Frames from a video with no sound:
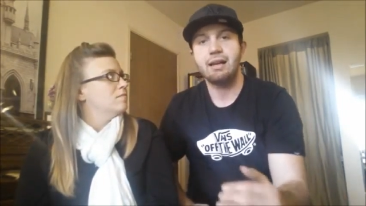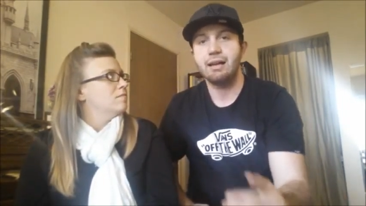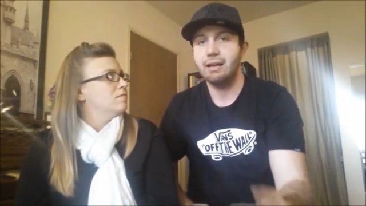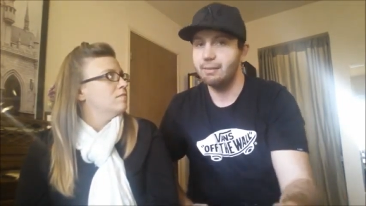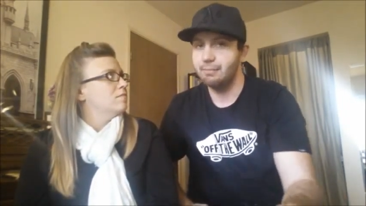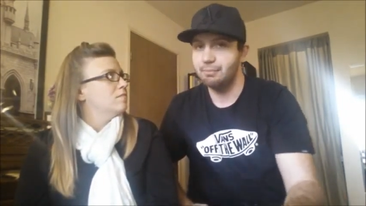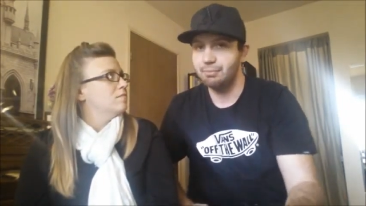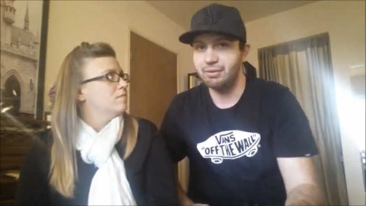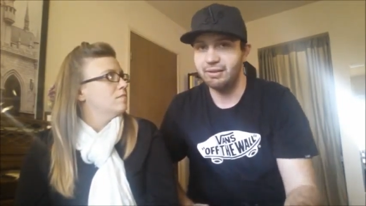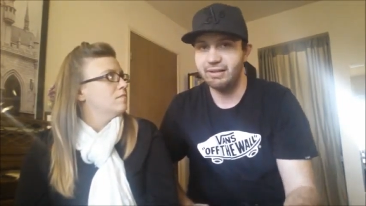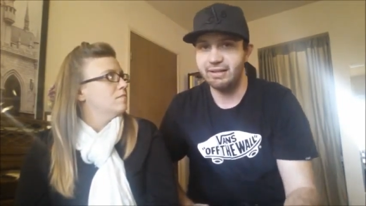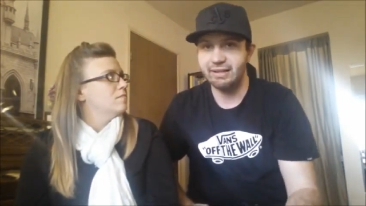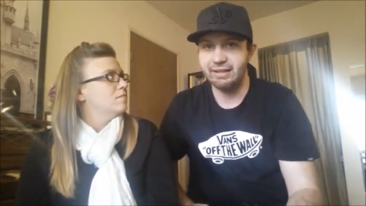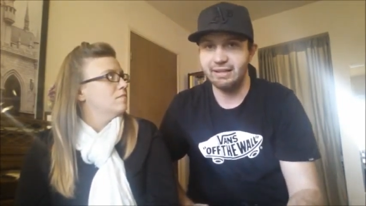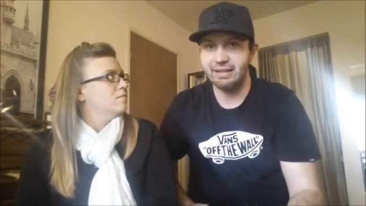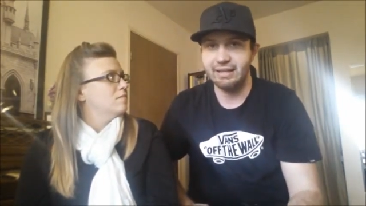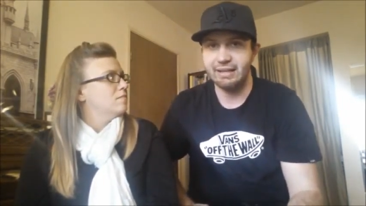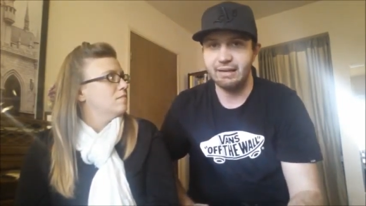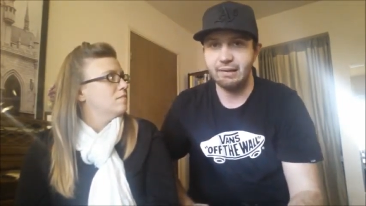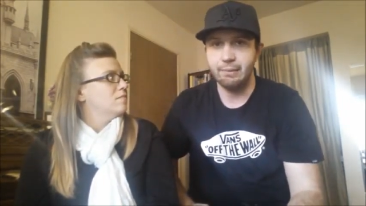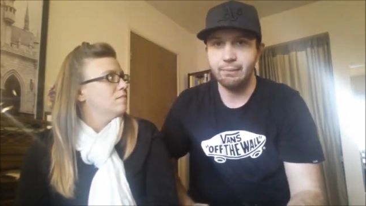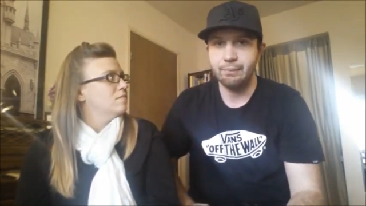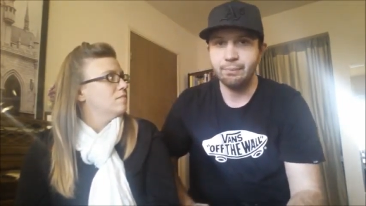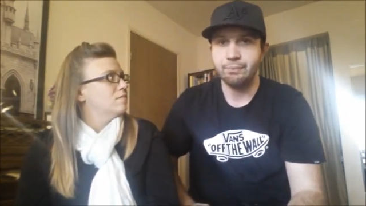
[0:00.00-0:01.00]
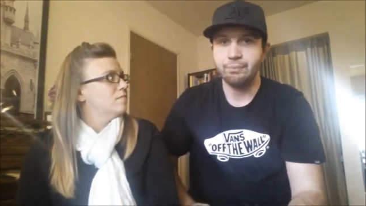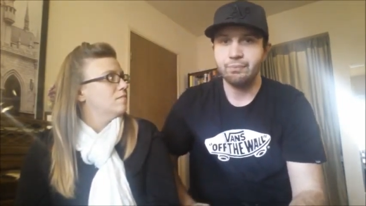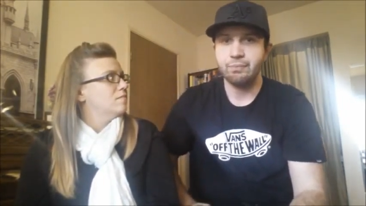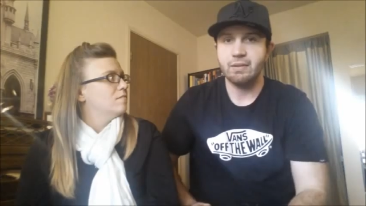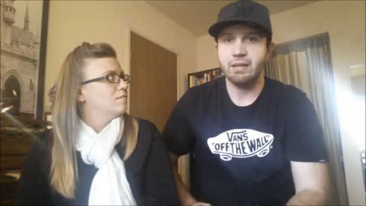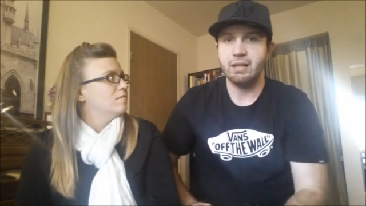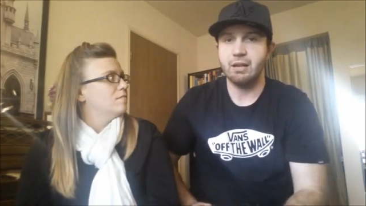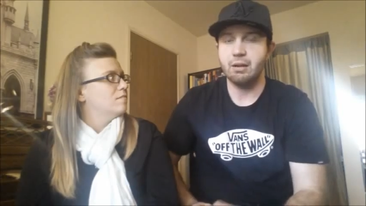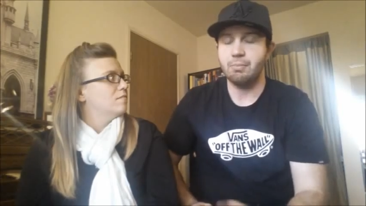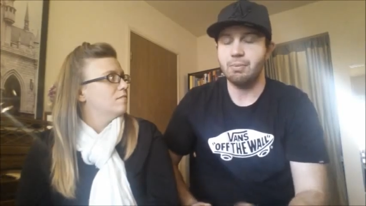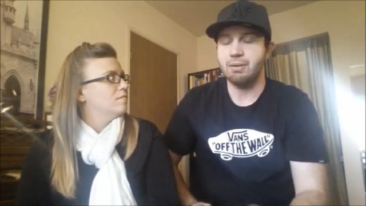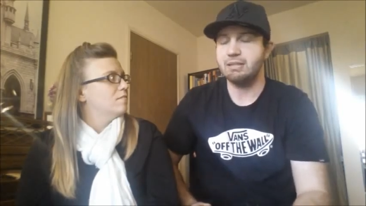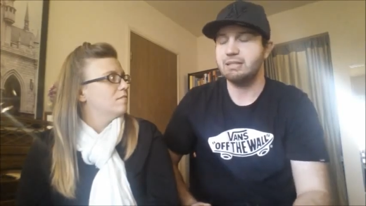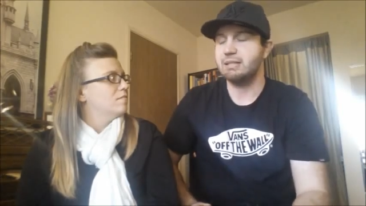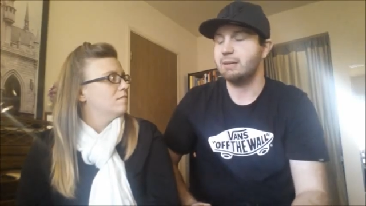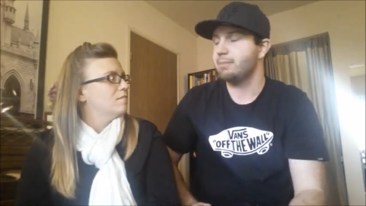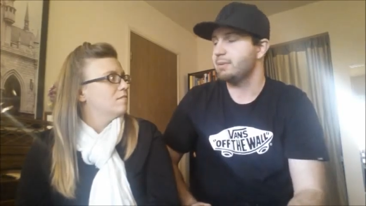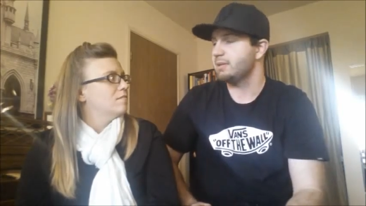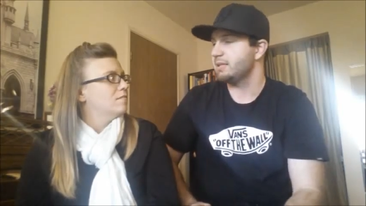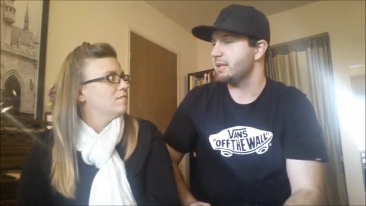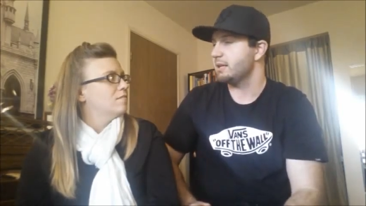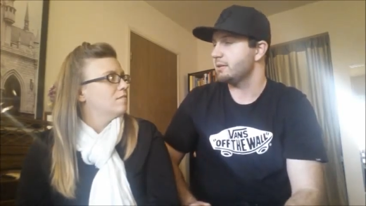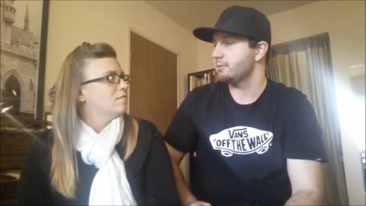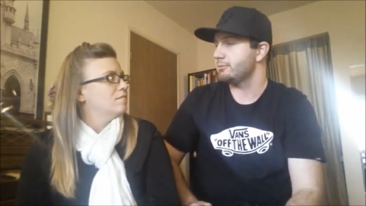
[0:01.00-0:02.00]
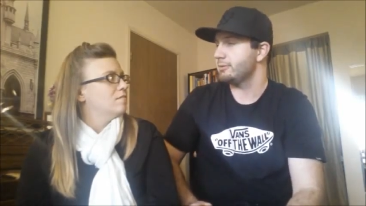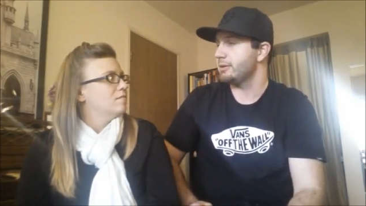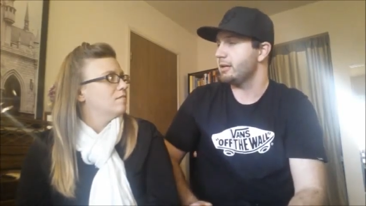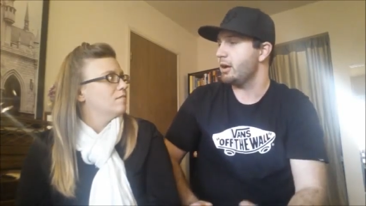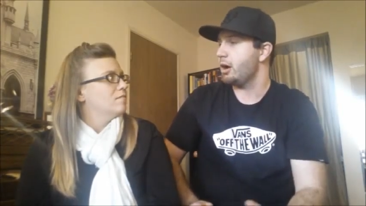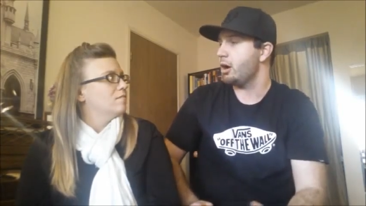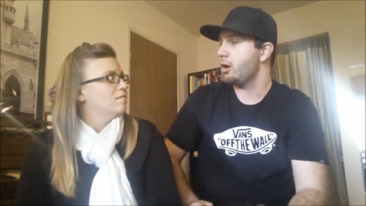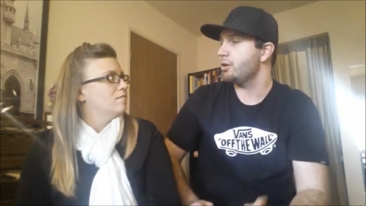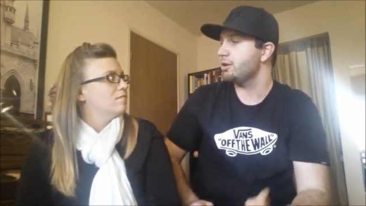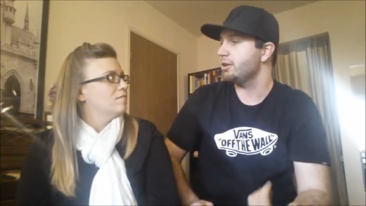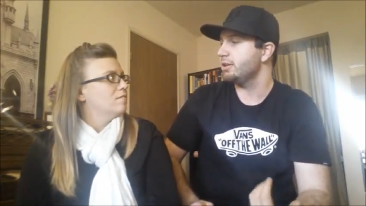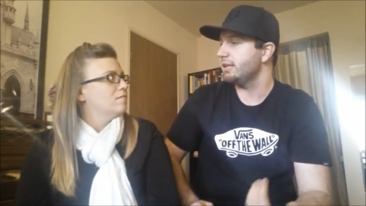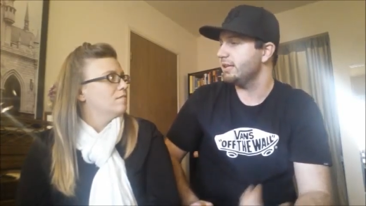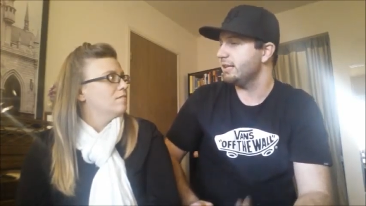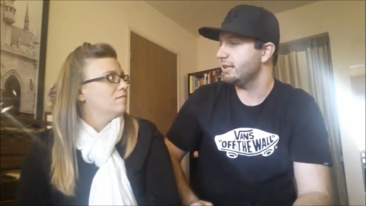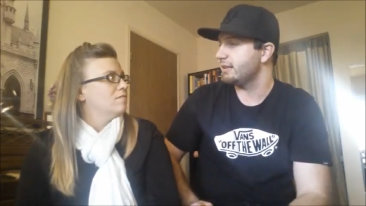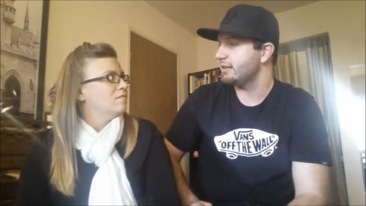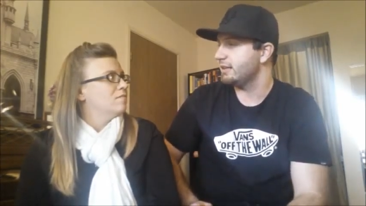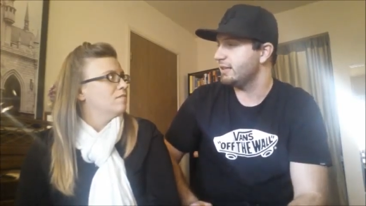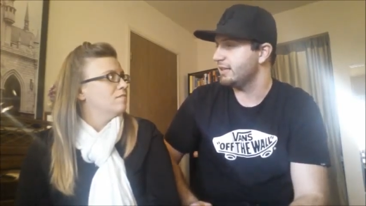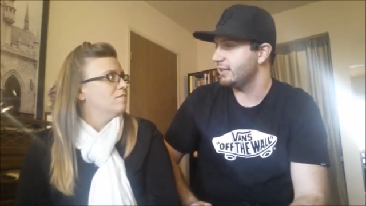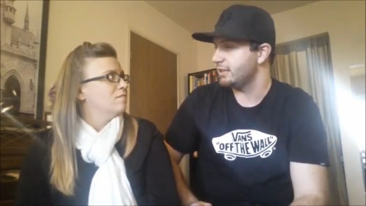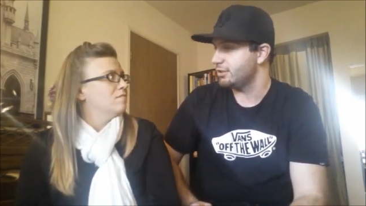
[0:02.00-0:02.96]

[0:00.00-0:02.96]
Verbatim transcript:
Speaker 1: completely. You know, but someone tells me, oh, you need to